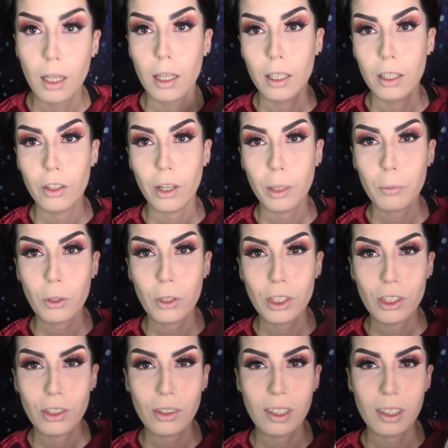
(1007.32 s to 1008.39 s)
Now I'm going
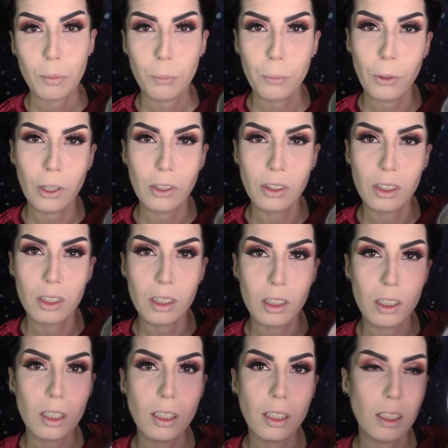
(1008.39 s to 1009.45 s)
to use some
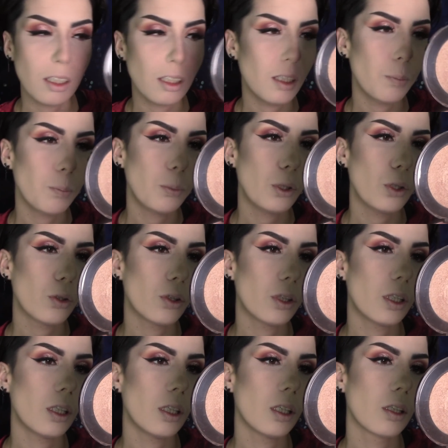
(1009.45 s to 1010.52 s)
bronzer. This is the
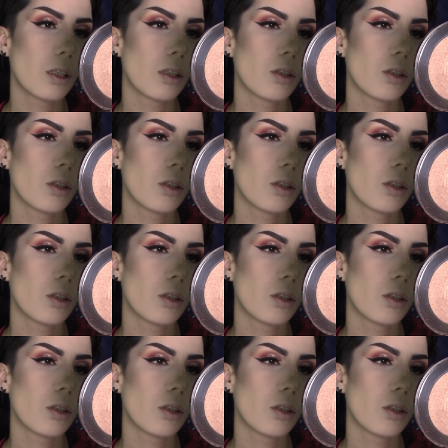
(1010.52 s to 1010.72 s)
Pure